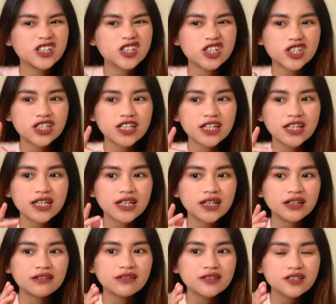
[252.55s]
"She
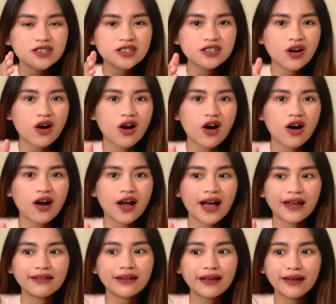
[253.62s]
saw
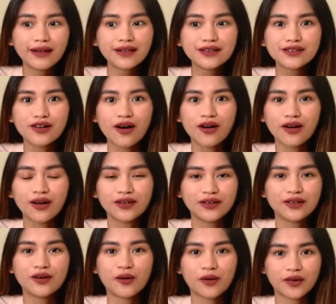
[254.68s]
an ill dog on
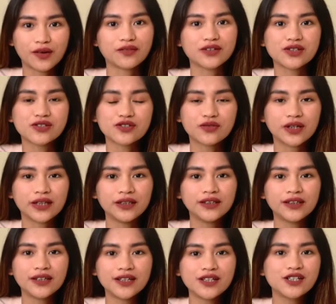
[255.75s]
the corner of the street."
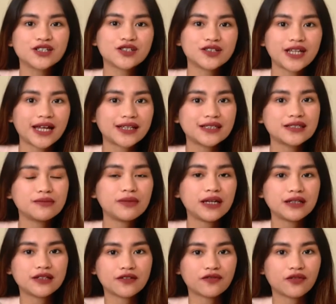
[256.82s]
So that is the
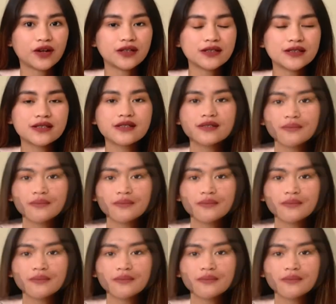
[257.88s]
main difference.